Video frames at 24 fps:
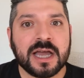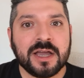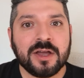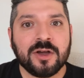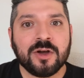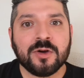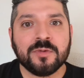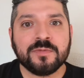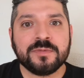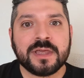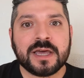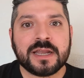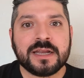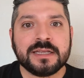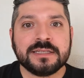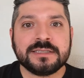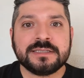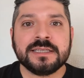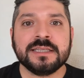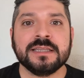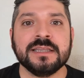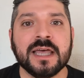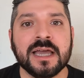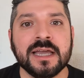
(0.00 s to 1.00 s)
I hope that
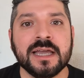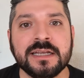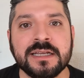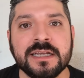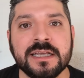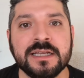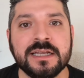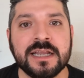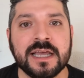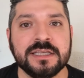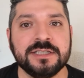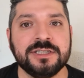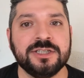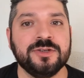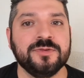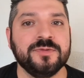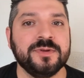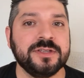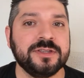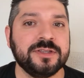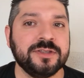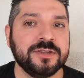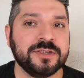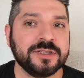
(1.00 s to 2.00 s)
it's enlightening as
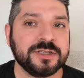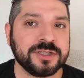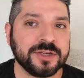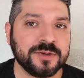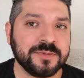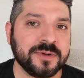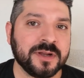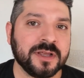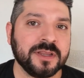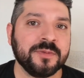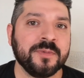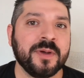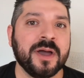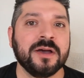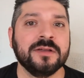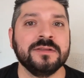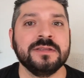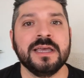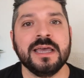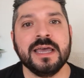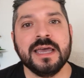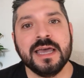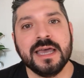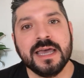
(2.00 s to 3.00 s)
you read through the Sermon on the
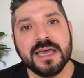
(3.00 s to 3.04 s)
Mount.